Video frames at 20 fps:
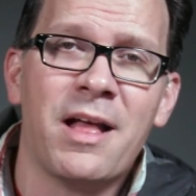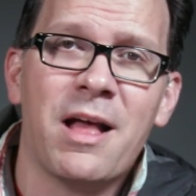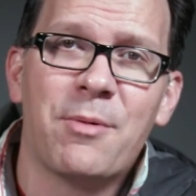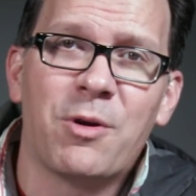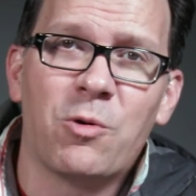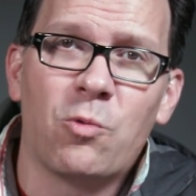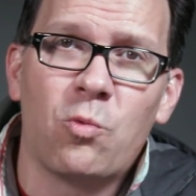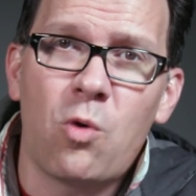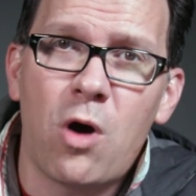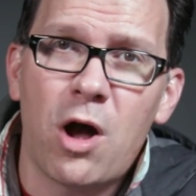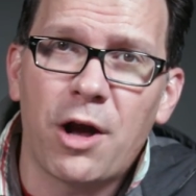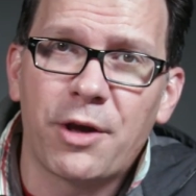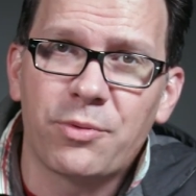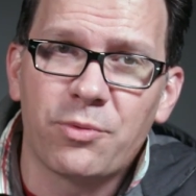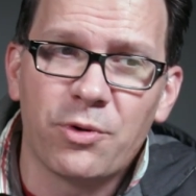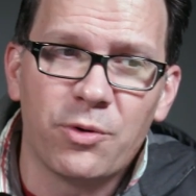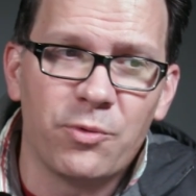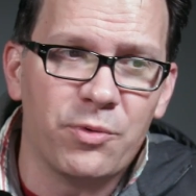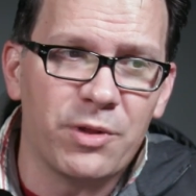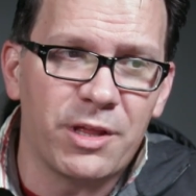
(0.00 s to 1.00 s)
I'm going to walk
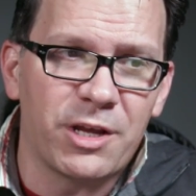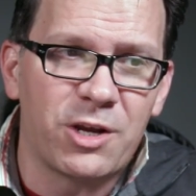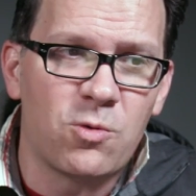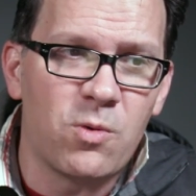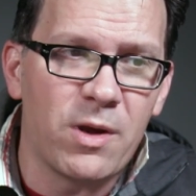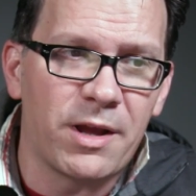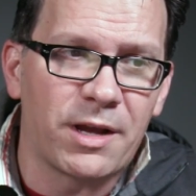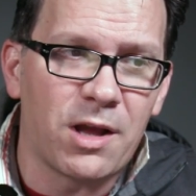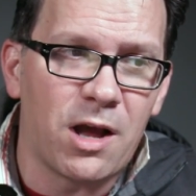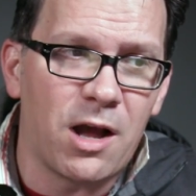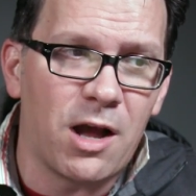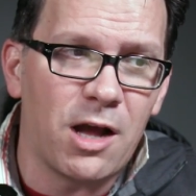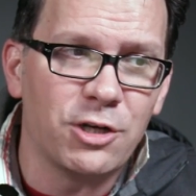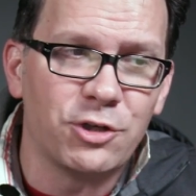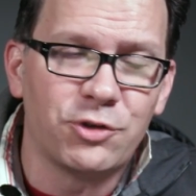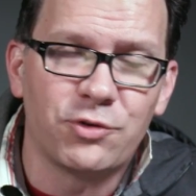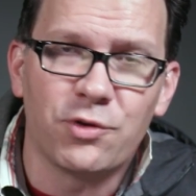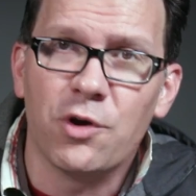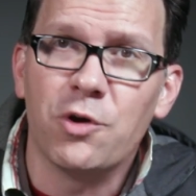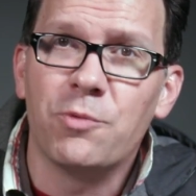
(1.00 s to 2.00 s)
through really quick on
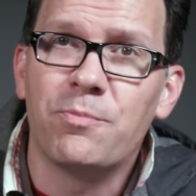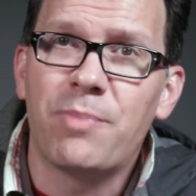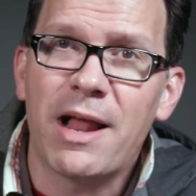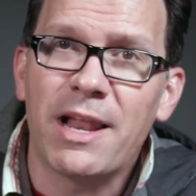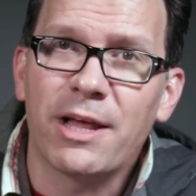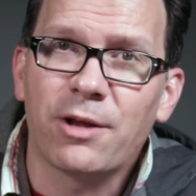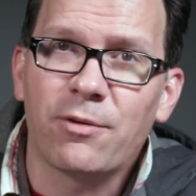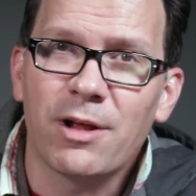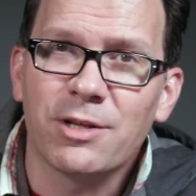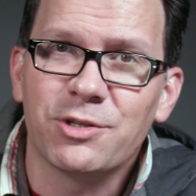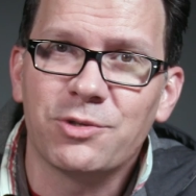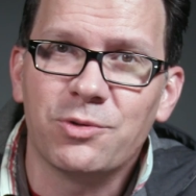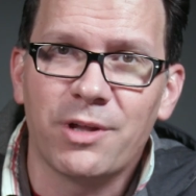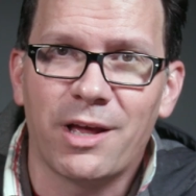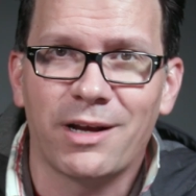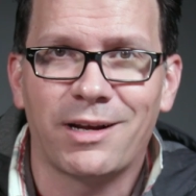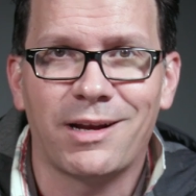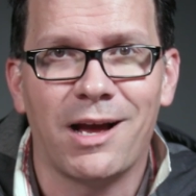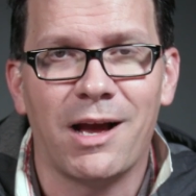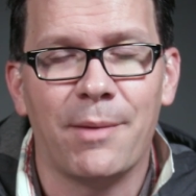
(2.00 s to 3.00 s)

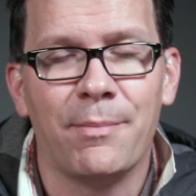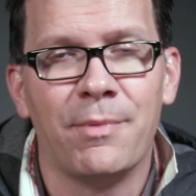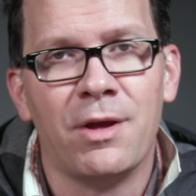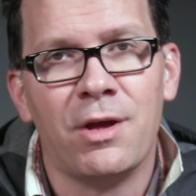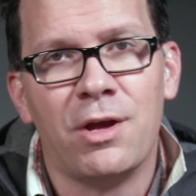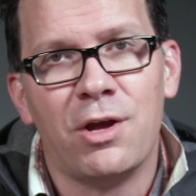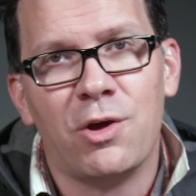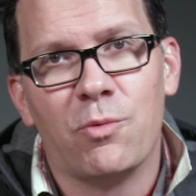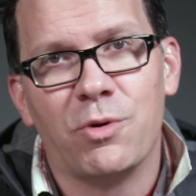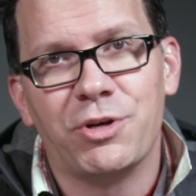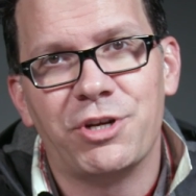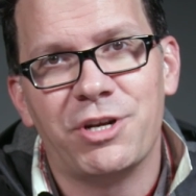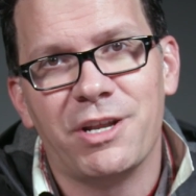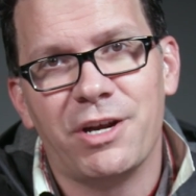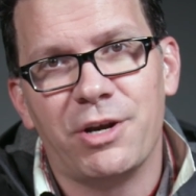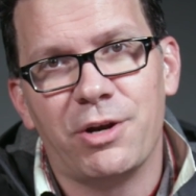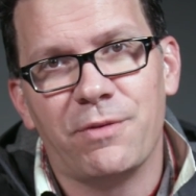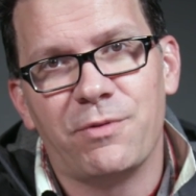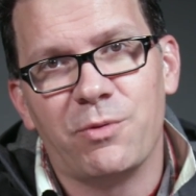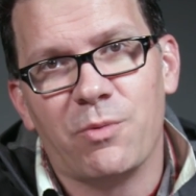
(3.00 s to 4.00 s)
dronepilotgroundschool.com what you need
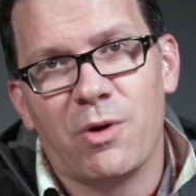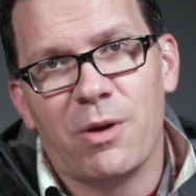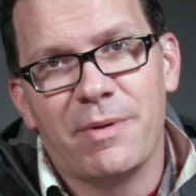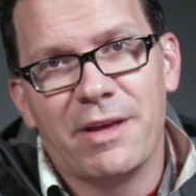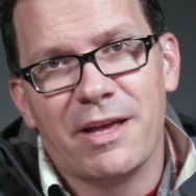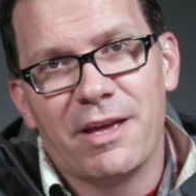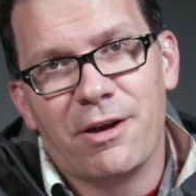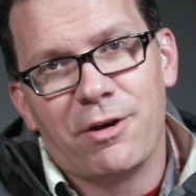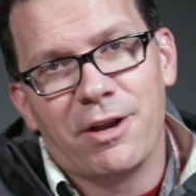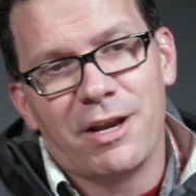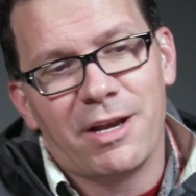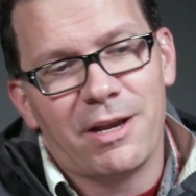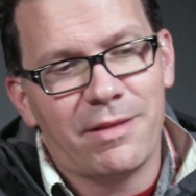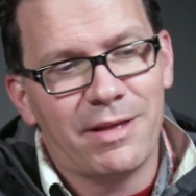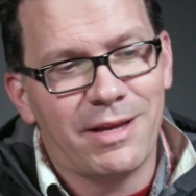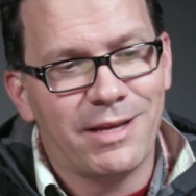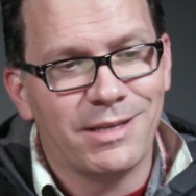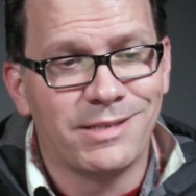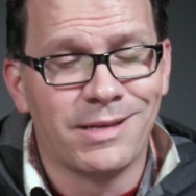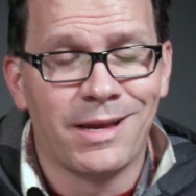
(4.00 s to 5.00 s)
to do if you want to be entered into
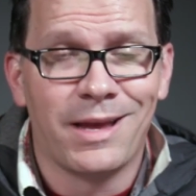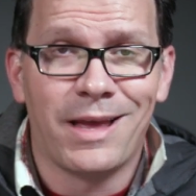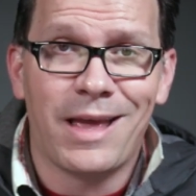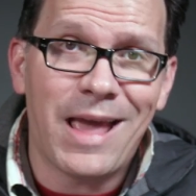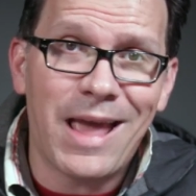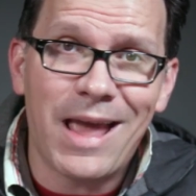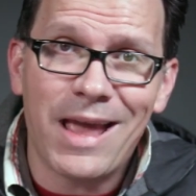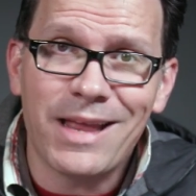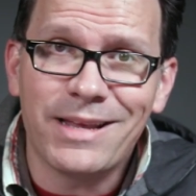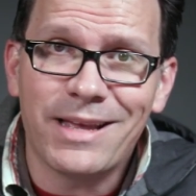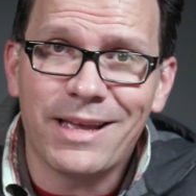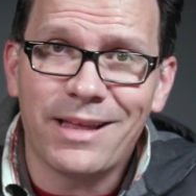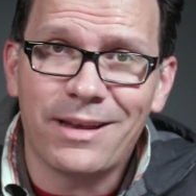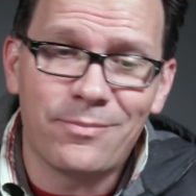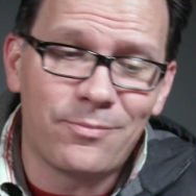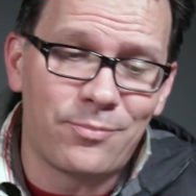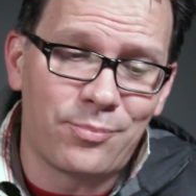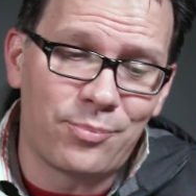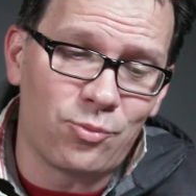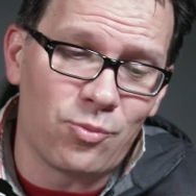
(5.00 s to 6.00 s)
these and get
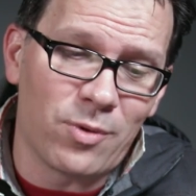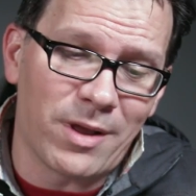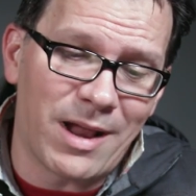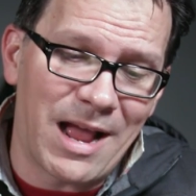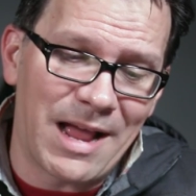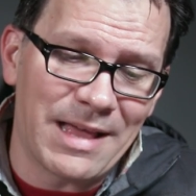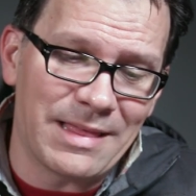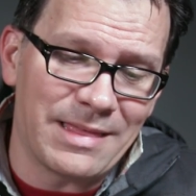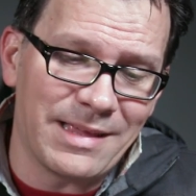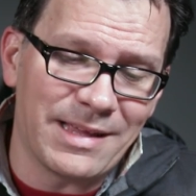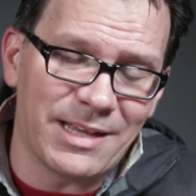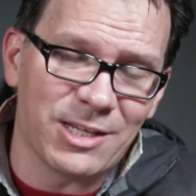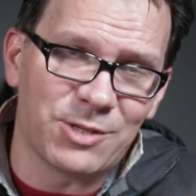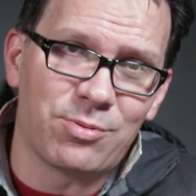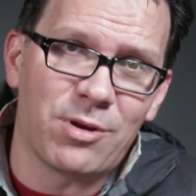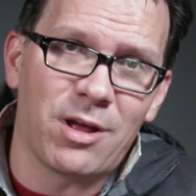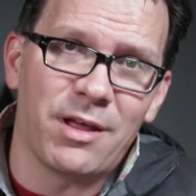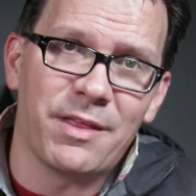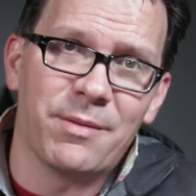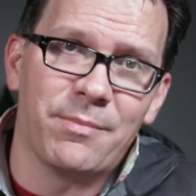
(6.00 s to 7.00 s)
what I think is
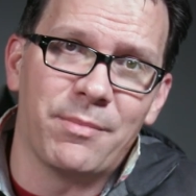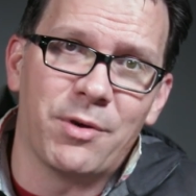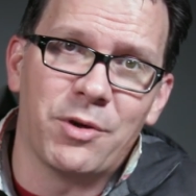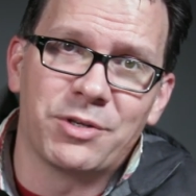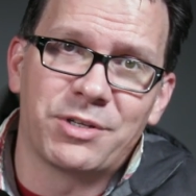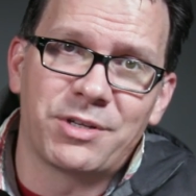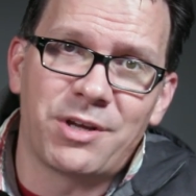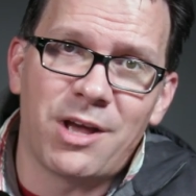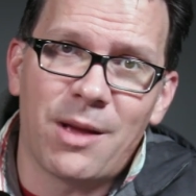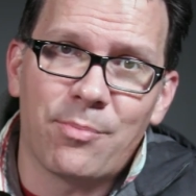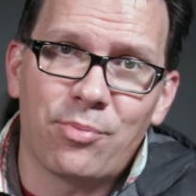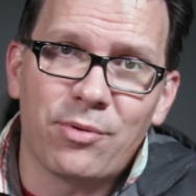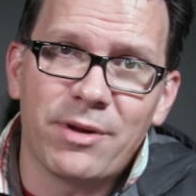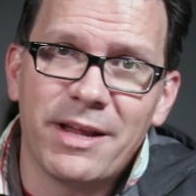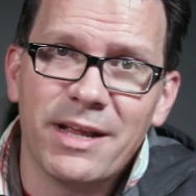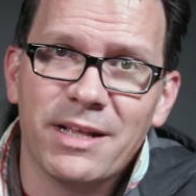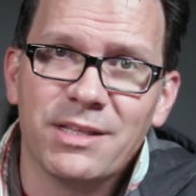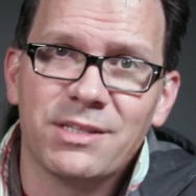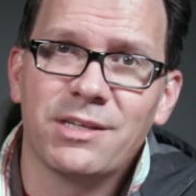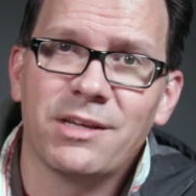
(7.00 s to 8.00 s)
probably the most
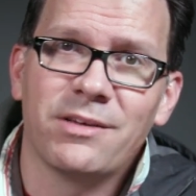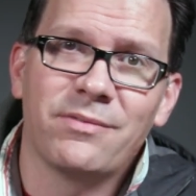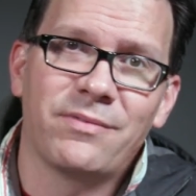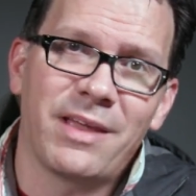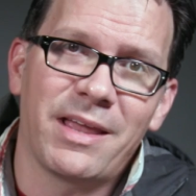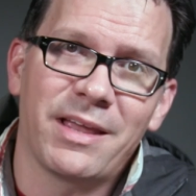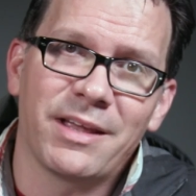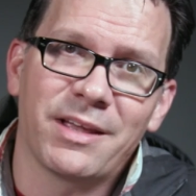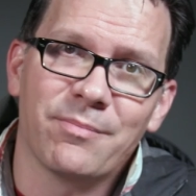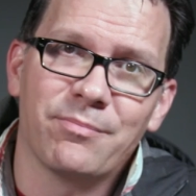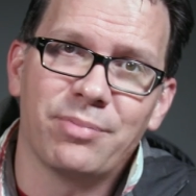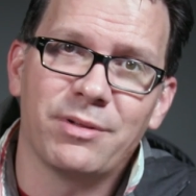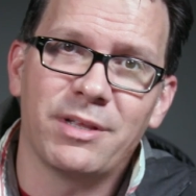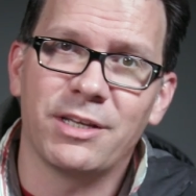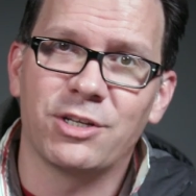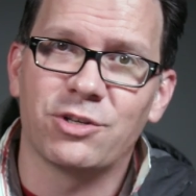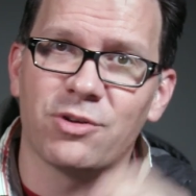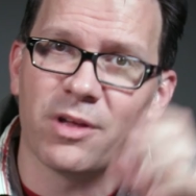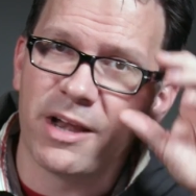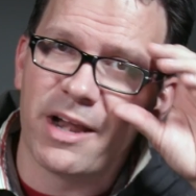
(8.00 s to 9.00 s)
comprehensive and
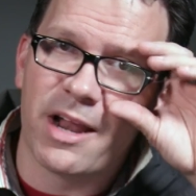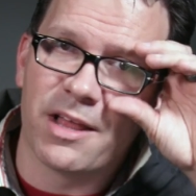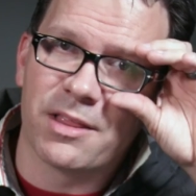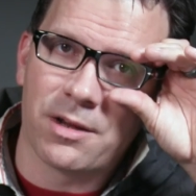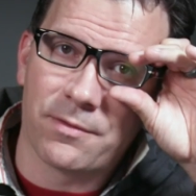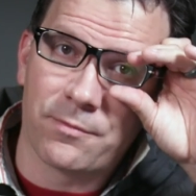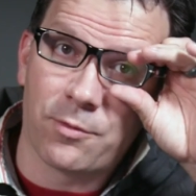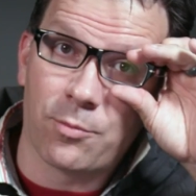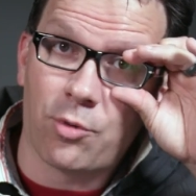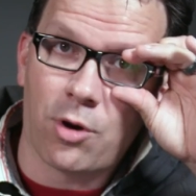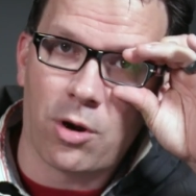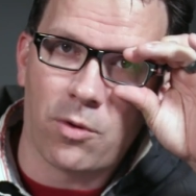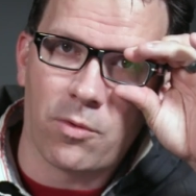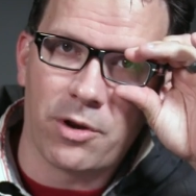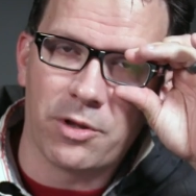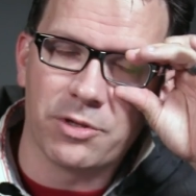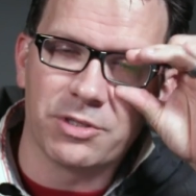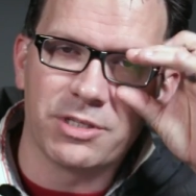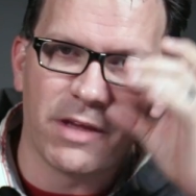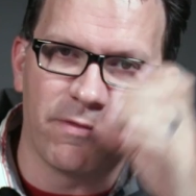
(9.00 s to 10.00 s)
complete training out there for Part
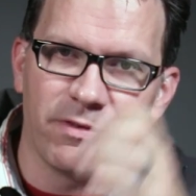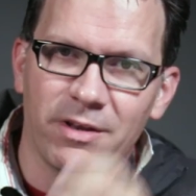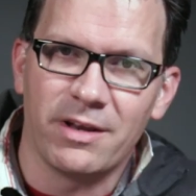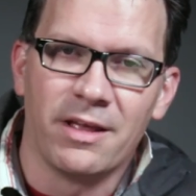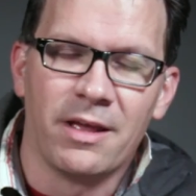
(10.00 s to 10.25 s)
107.